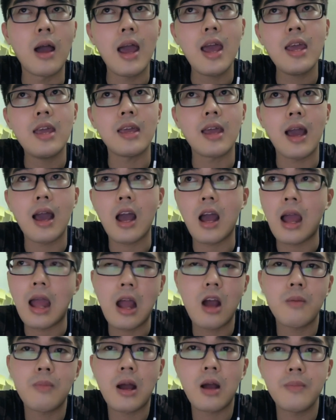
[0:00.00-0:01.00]
hey,
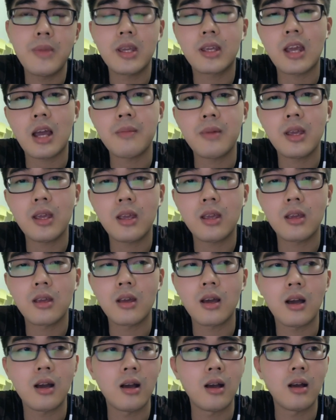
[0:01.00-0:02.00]
how about
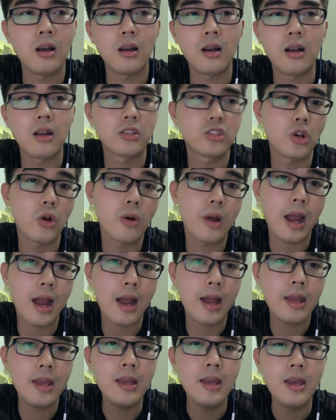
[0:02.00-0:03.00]
becoming uh, a tour
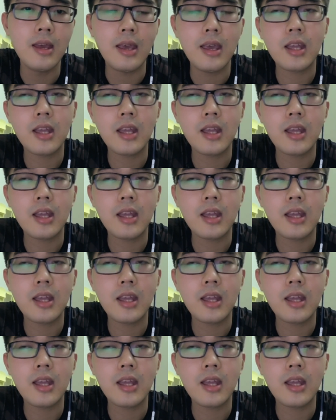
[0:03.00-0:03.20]
guide?